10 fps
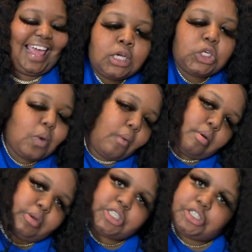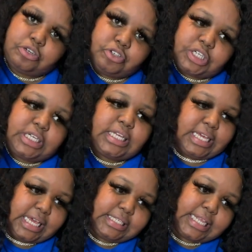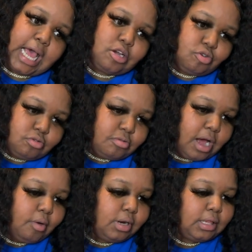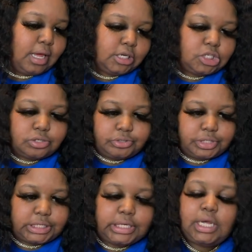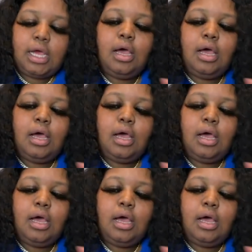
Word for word: do I want more children? Yes, I do. I want a lot of children.